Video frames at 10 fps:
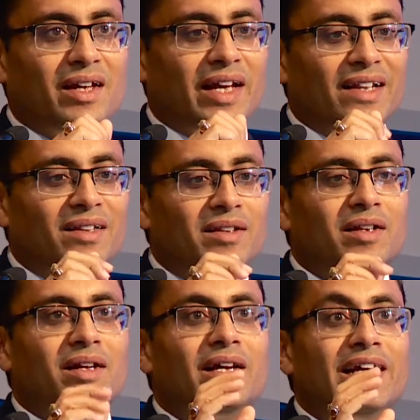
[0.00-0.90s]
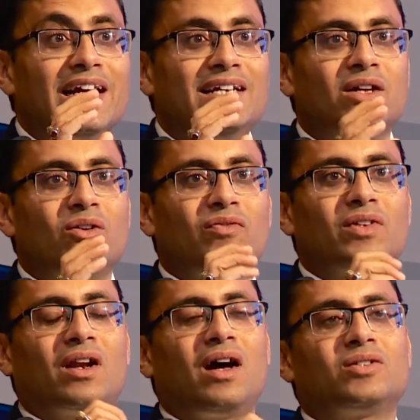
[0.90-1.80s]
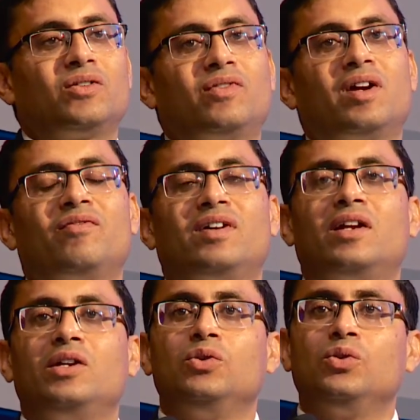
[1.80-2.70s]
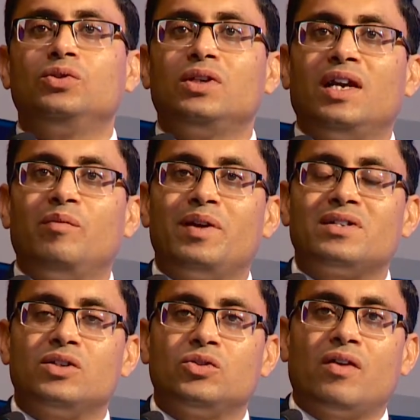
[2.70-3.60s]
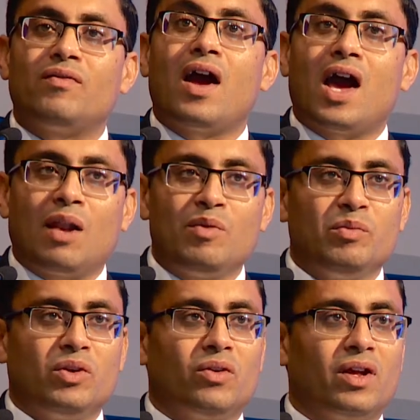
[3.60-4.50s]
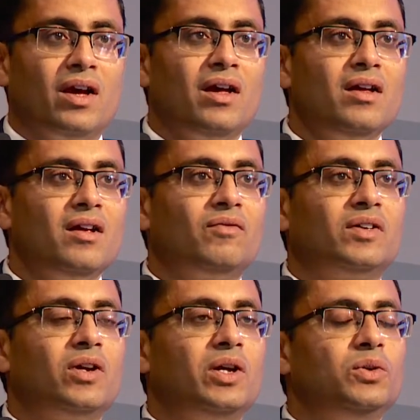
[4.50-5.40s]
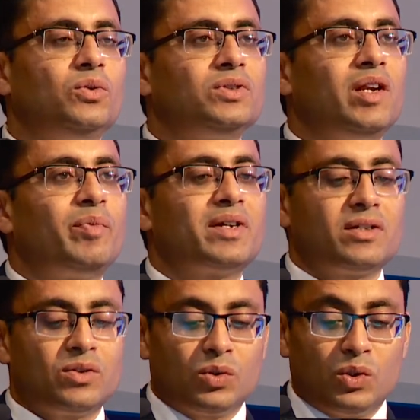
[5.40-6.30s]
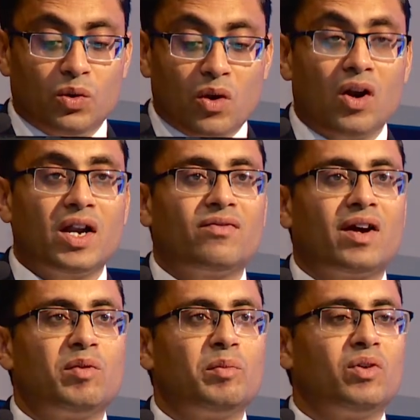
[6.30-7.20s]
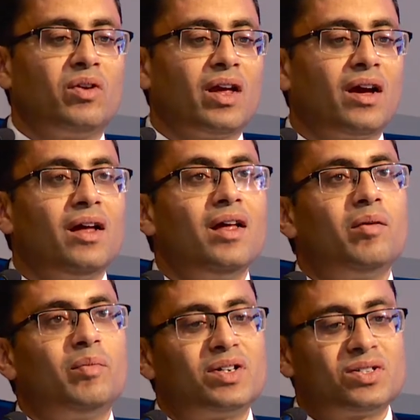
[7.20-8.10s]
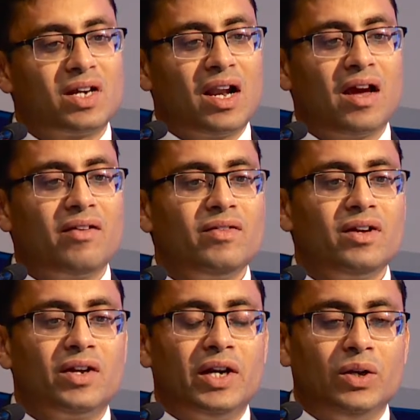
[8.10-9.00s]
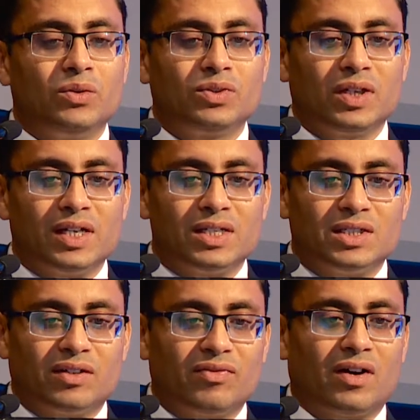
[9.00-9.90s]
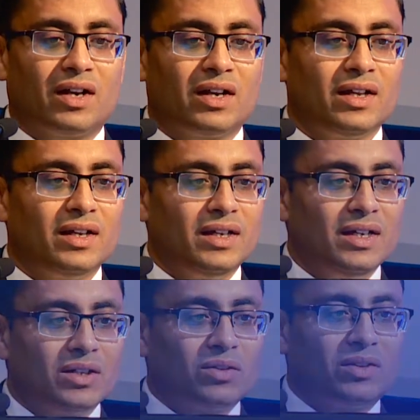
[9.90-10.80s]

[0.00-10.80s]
in either of the class of drug, whether used in patients who have albuminuria, whether used in patients who do not have albuminuria but still have reduced EGFR. So